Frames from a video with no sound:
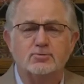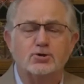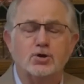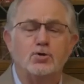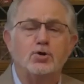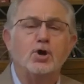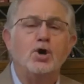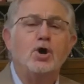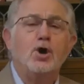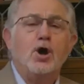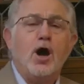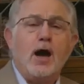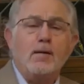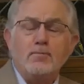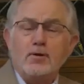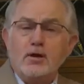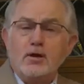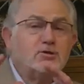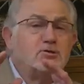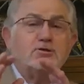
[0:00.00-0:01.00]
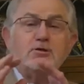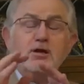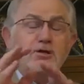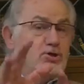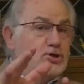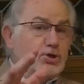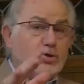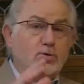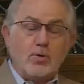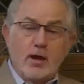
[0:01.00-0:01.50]
So I'm going to
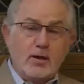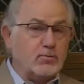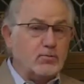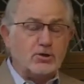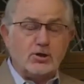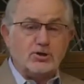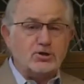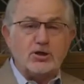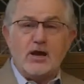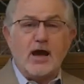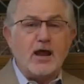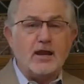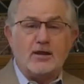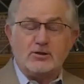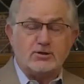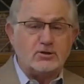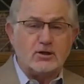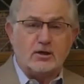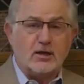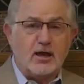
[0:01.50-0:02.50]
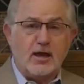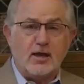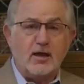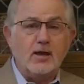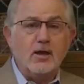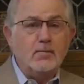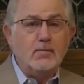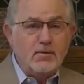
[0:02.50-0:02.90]
send you away with a challenge today.